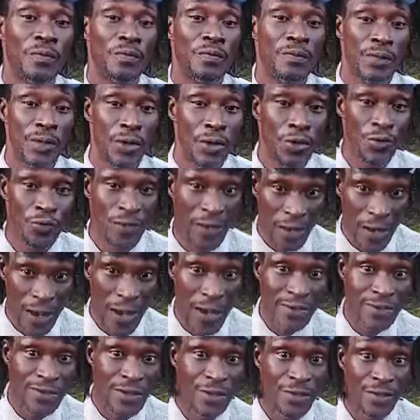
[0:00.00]
know, you
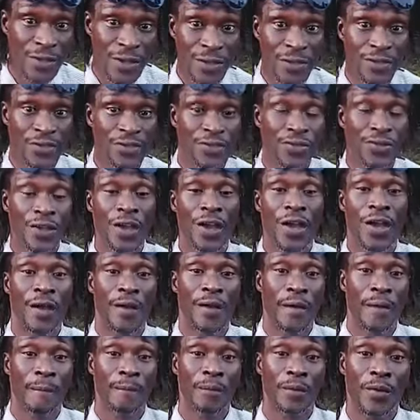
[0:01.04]
realize then things there,
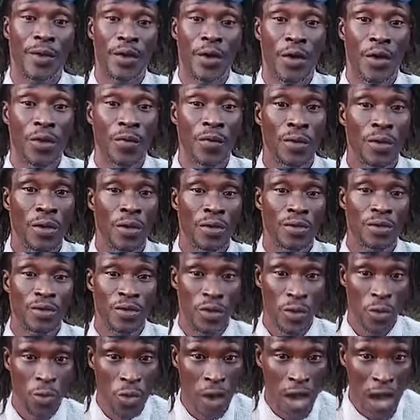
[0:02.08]
you know. So you
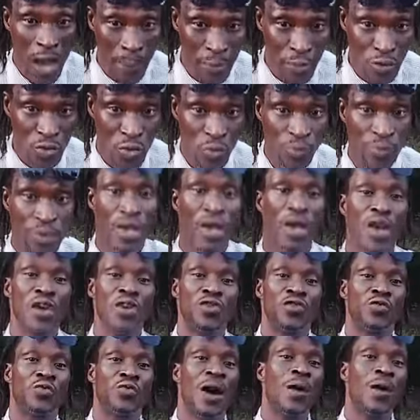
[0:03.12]
know what happened to to me.
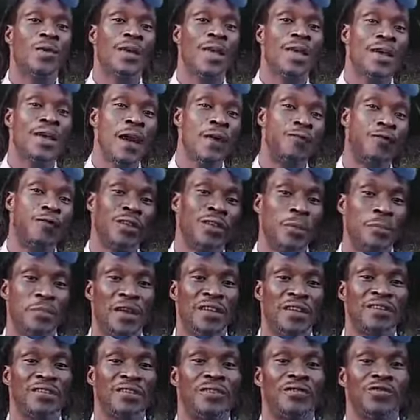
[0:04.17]
So why would they come for
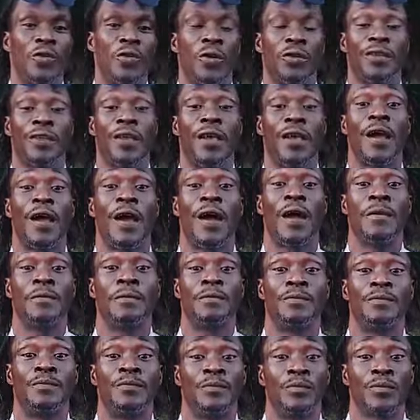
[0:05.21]
depict and talk there?
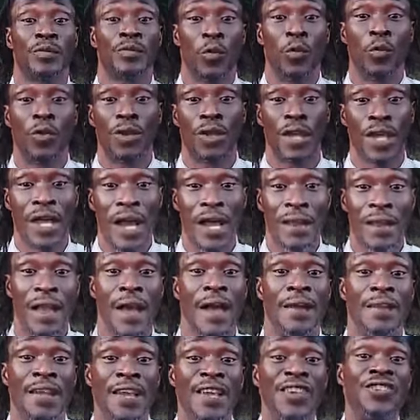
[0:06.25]
Would they
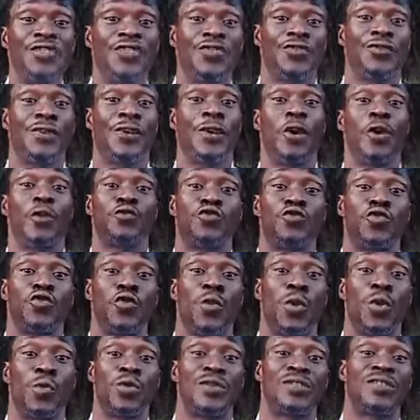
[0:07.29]
align history also
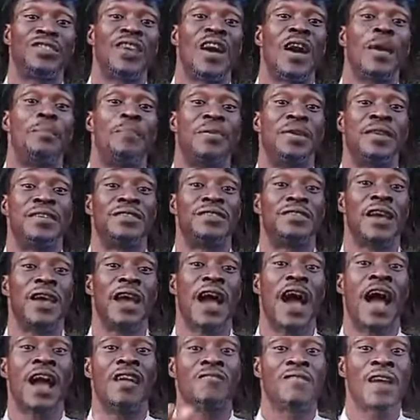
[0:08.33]
with what's happening inside
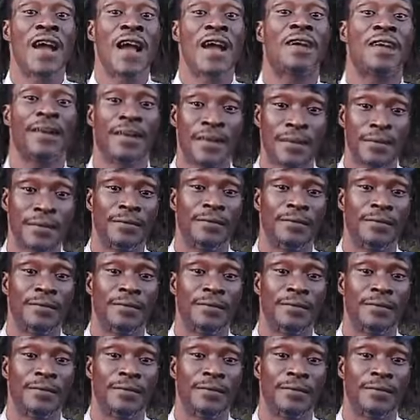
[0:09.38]
Iraq